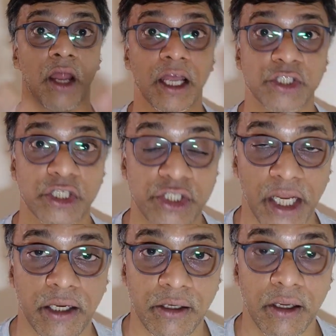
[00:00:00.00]
a large
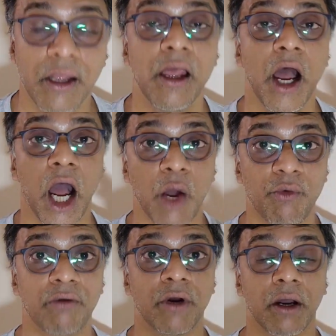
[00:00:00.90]
extent
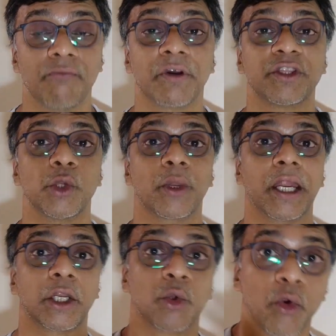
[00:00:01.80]
however whether you
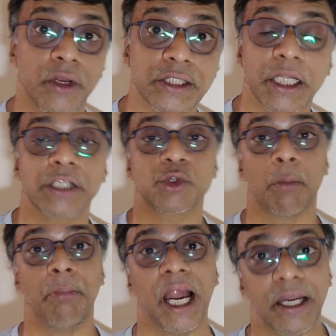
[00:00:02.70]
get good results
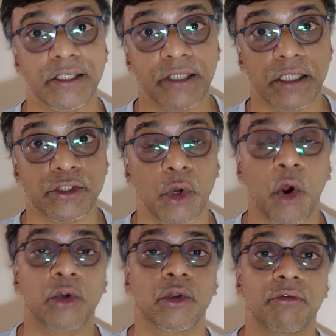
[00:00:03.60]
or bad results
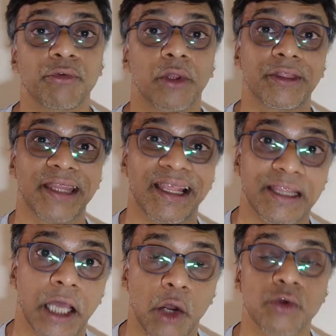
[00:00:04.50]
out of your
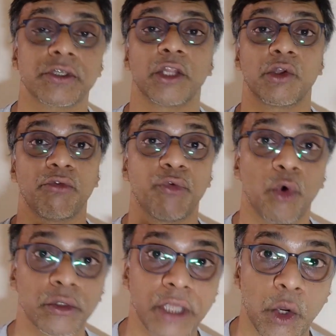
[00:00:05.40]
10th house and your
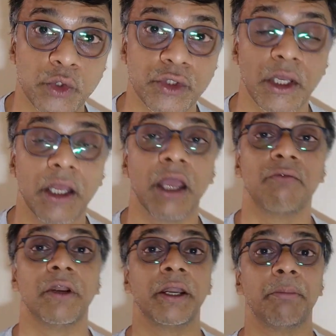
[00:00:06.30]
4th house
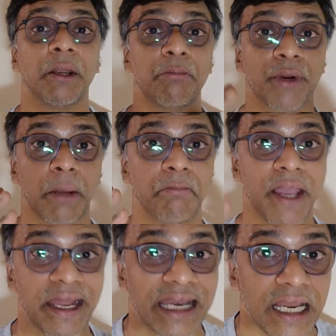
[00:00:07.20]
will depend
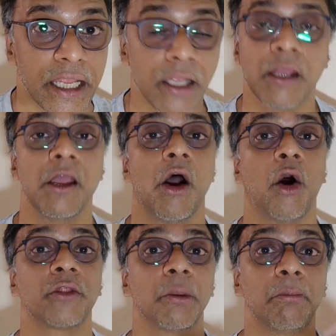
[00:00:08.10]
primarily
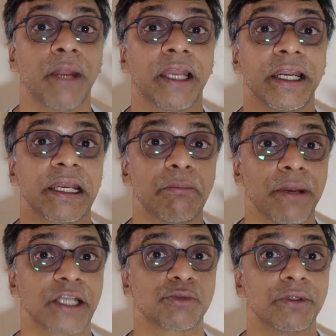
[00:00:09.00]
on the planetary
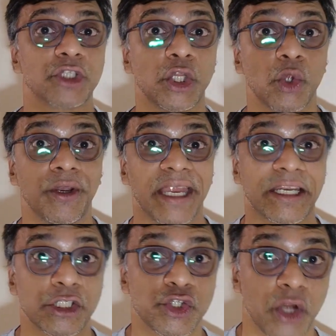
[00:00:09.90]
placement in your
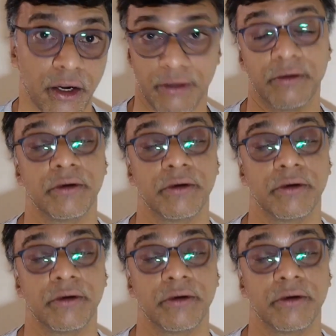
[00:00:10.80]
natal chart.